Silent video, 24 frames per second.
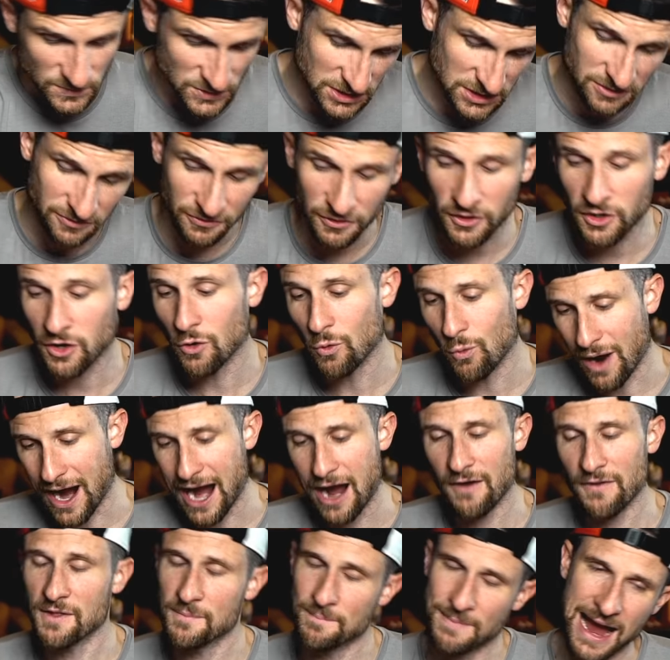for a
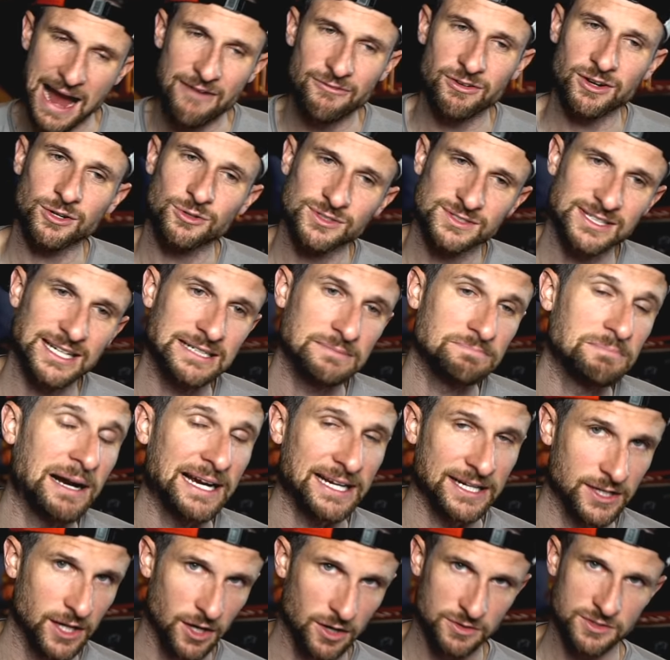while, the Maverick was like my
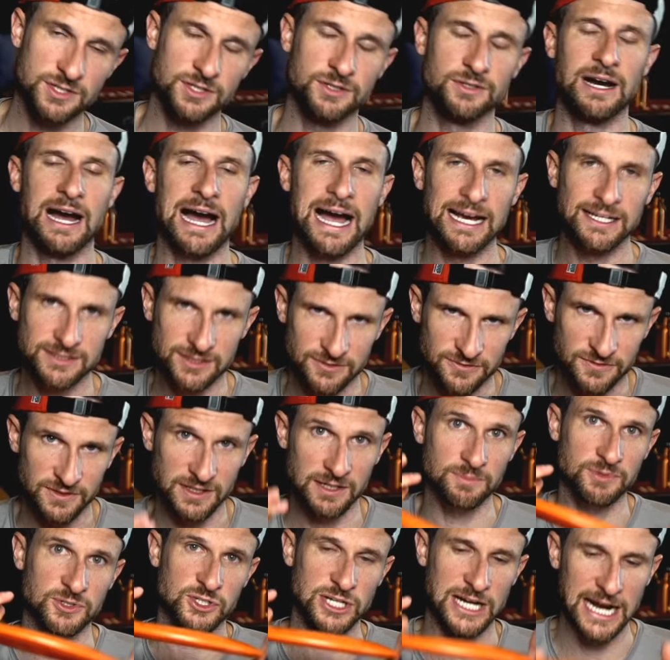go-to hyzer
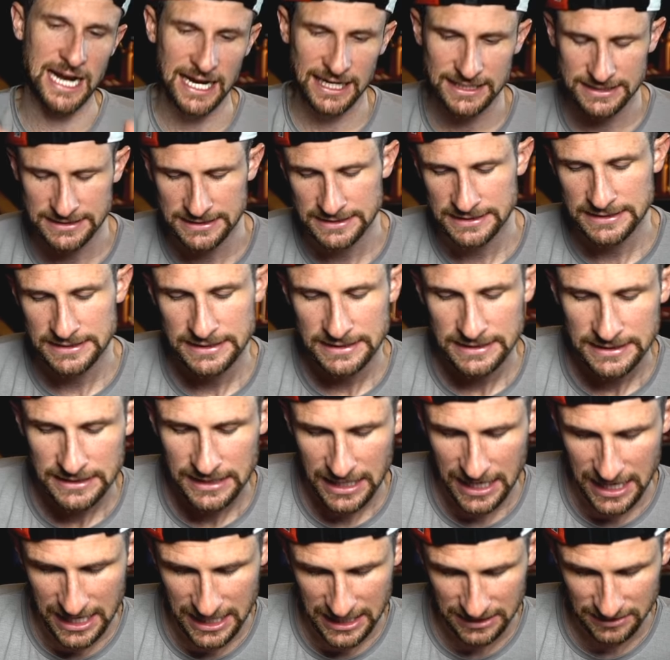flip shot.
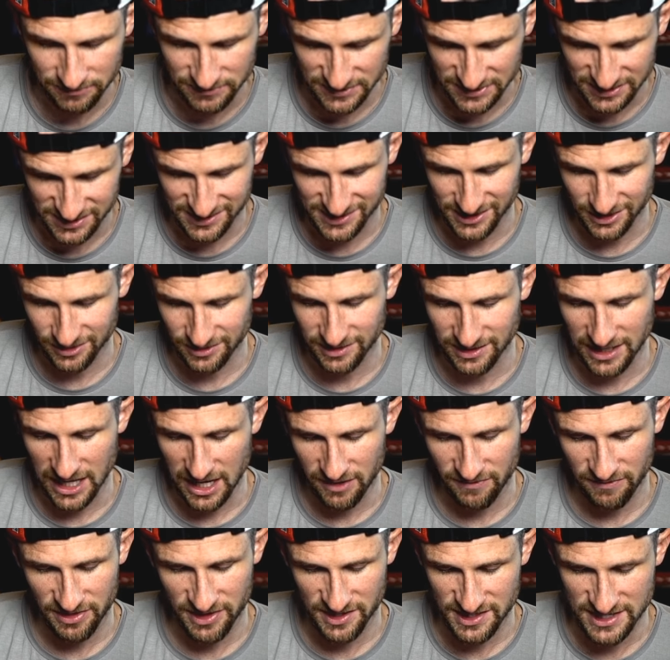Still
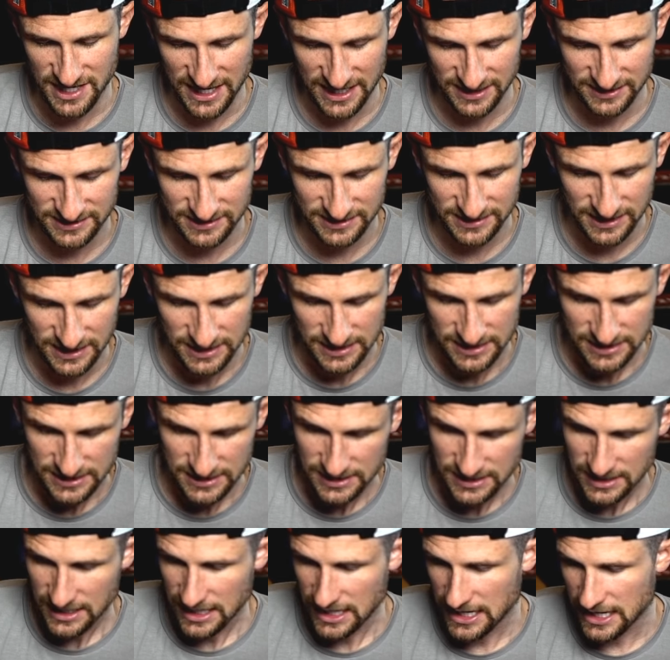love the disc,
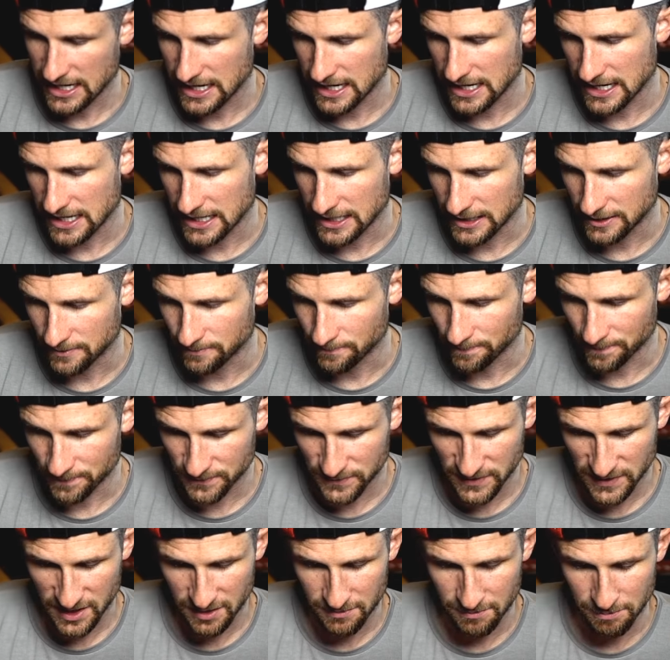
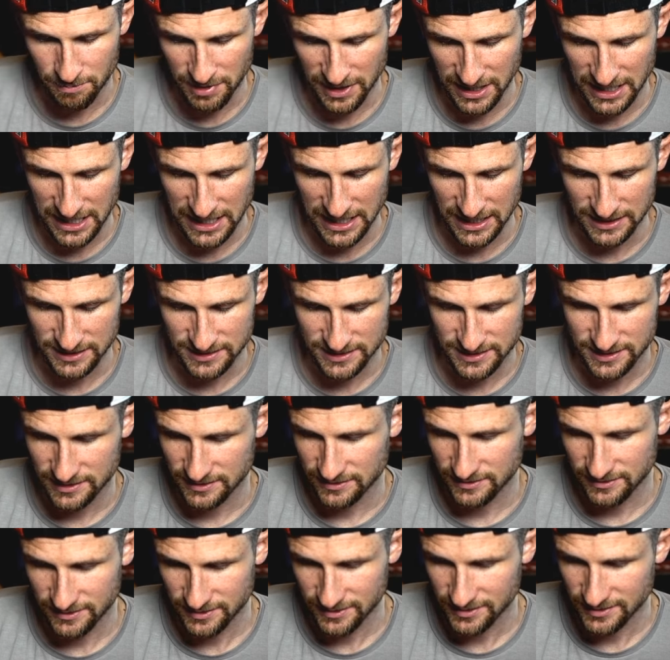but
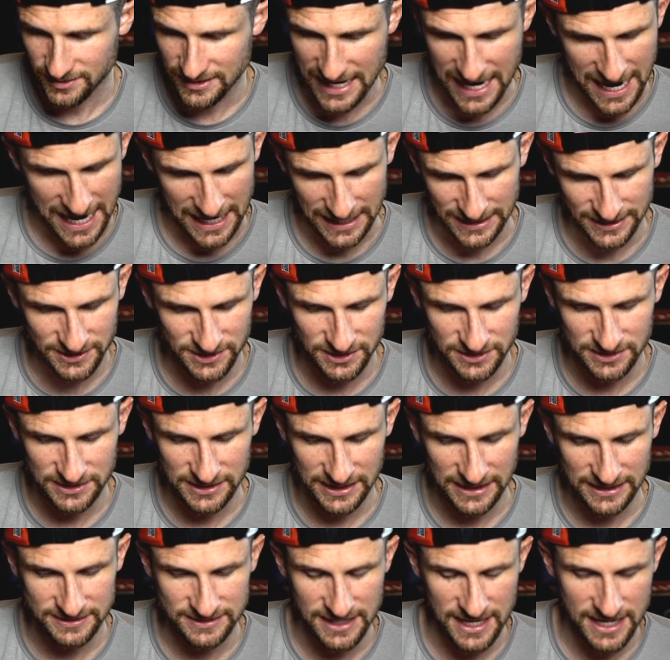yeah, it just
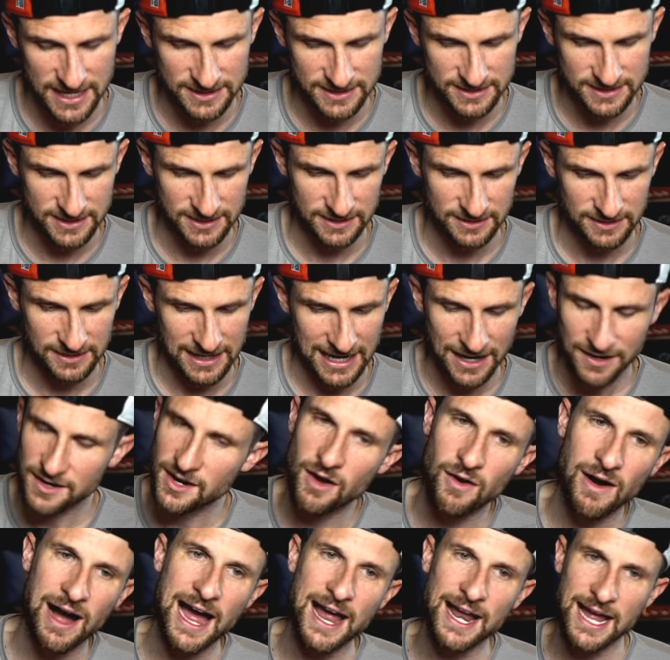isn't, I don't
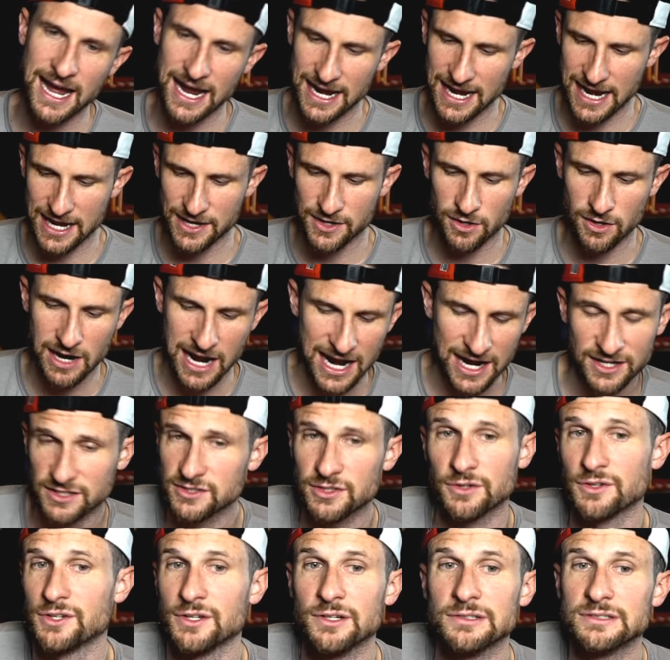know, I just
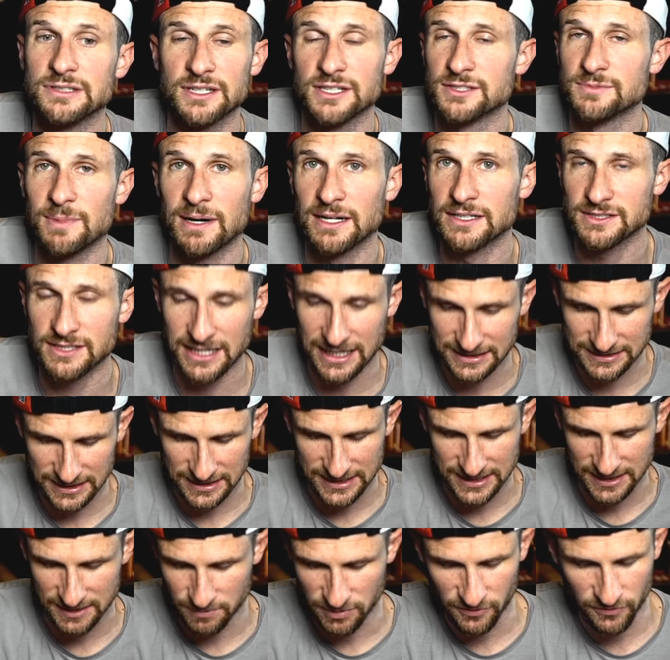don't use it as much as I
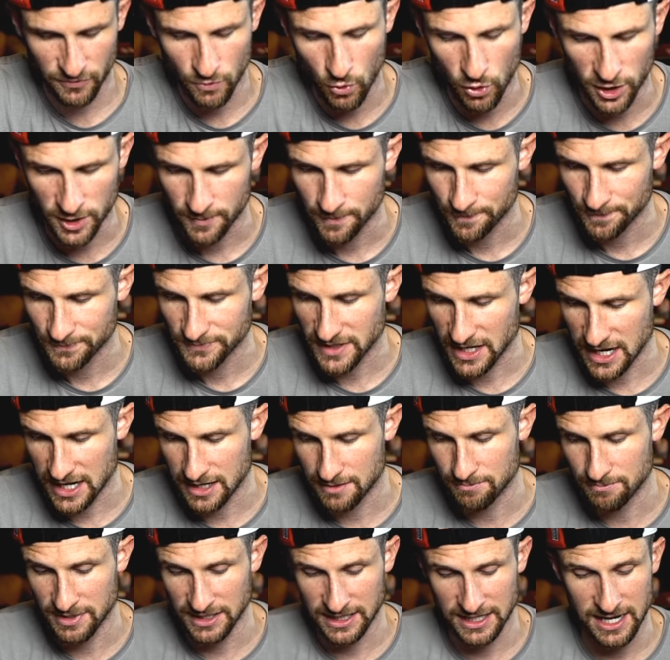did before,
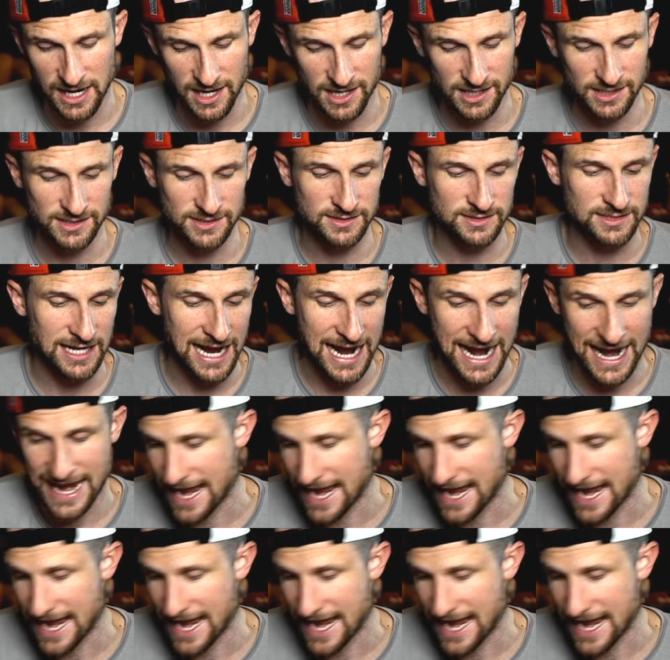because I